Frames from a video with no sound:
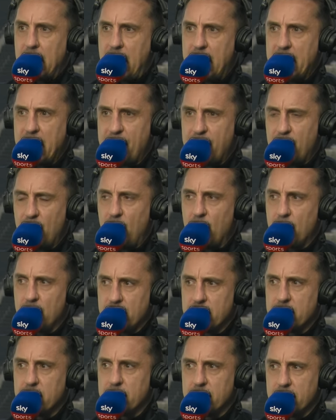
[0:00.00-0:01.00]
And I thought,
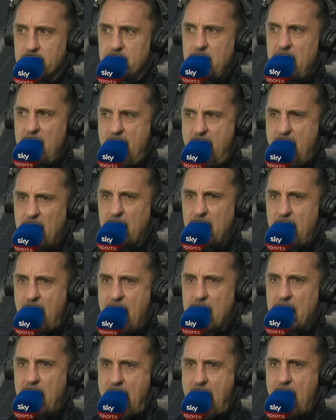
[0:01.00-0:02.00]
yeah,
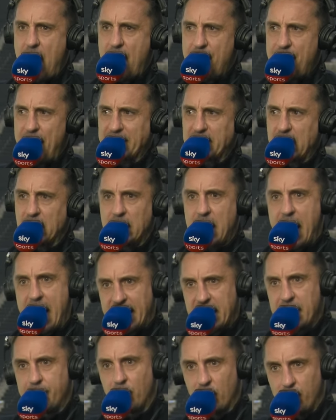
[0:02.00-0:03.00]
I, I, that's a
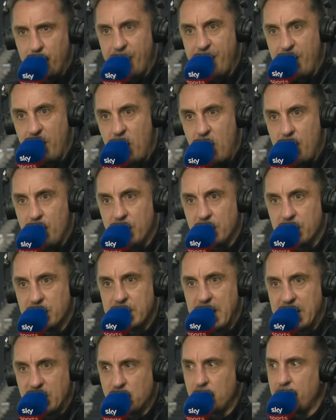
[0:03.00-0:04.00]
likable
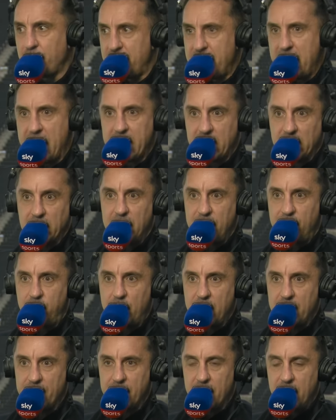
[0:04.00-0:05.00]
performance. That's something I can live
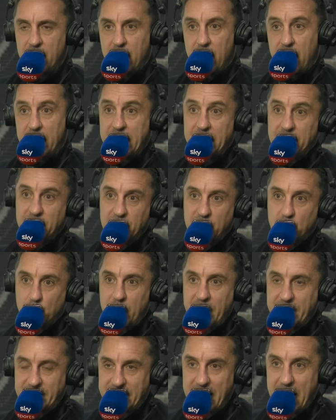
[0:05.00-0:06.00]
with. I actually
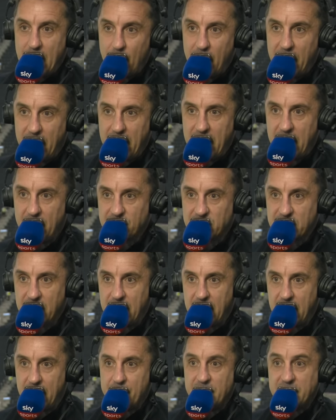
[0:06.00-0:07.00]
tweeted out at half
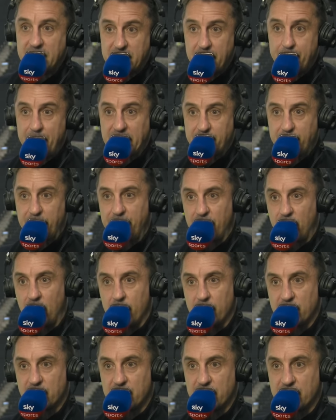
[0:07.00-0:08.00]
time, this is the best
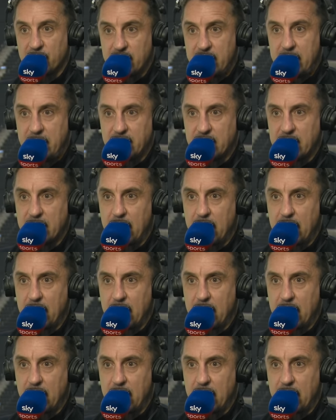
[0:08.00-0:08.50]
performance of the season.